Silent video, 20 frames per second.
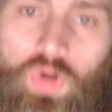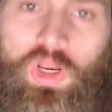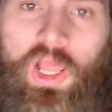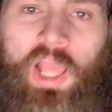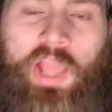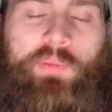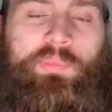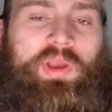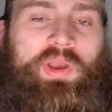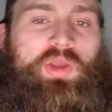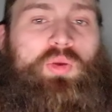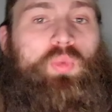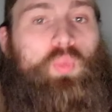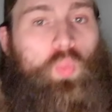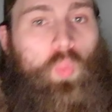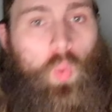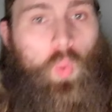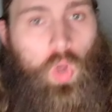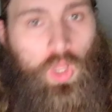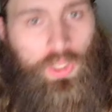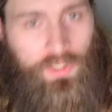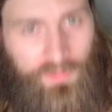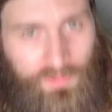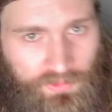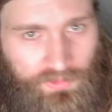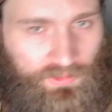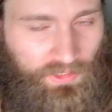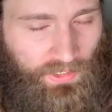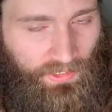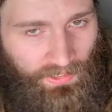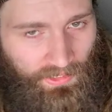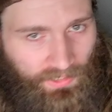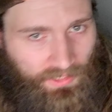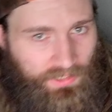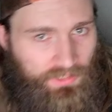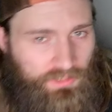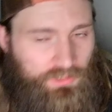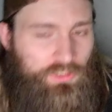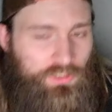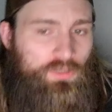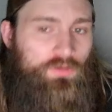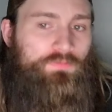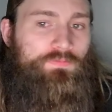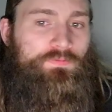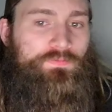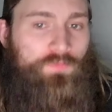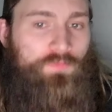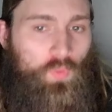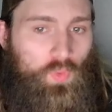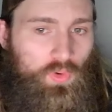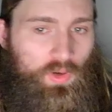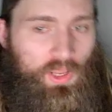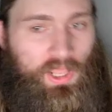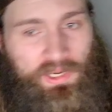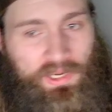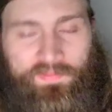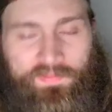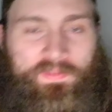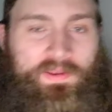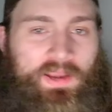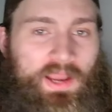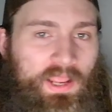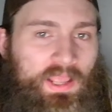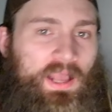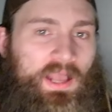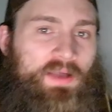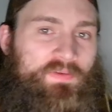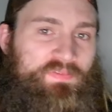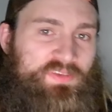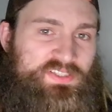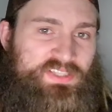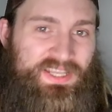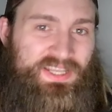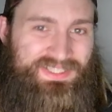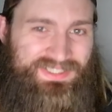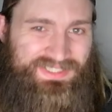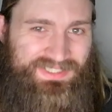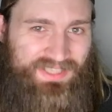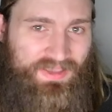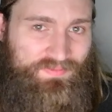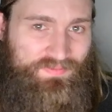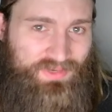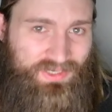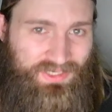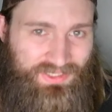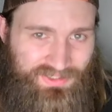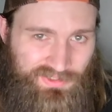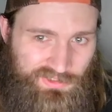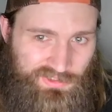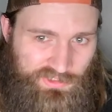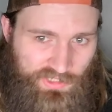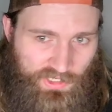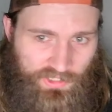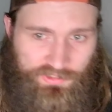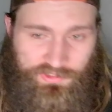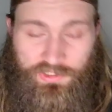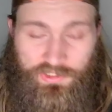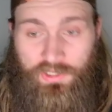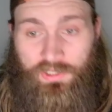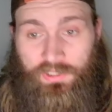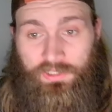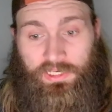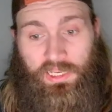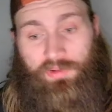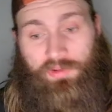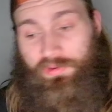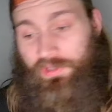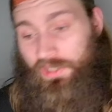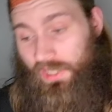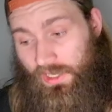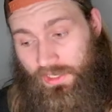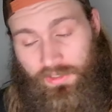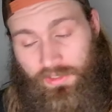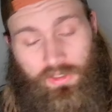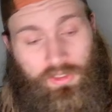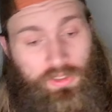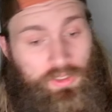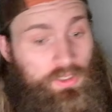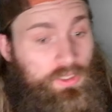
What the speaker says: I went 1-4. End of the night, obviously at 7-6. Now, again,